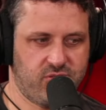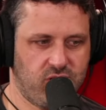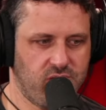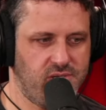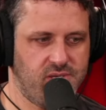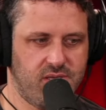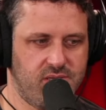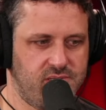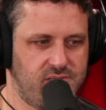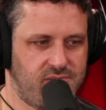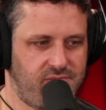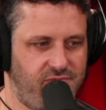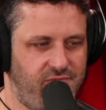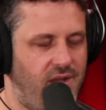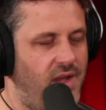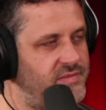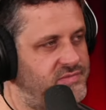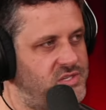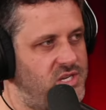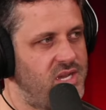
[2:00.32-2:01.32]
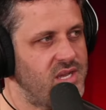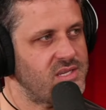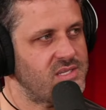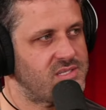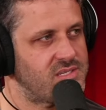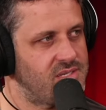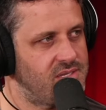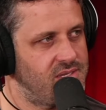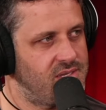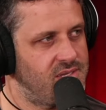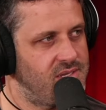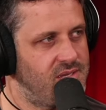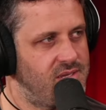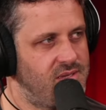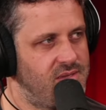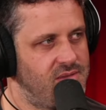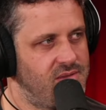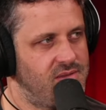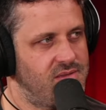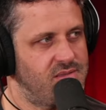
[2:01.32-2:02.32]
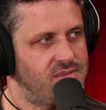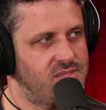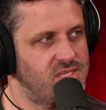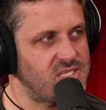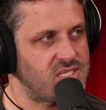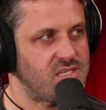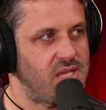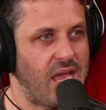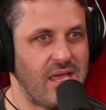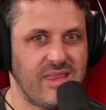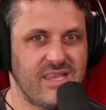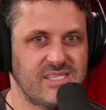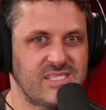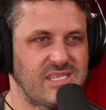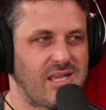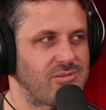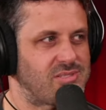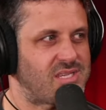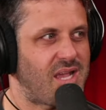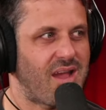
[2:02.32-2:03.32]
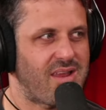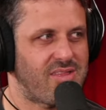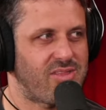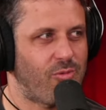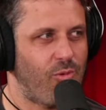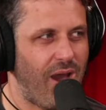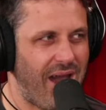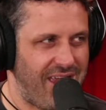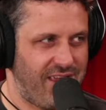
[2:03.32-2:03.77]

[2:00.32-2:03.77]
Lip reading: For sure he does. 5 chicks? This is outside of the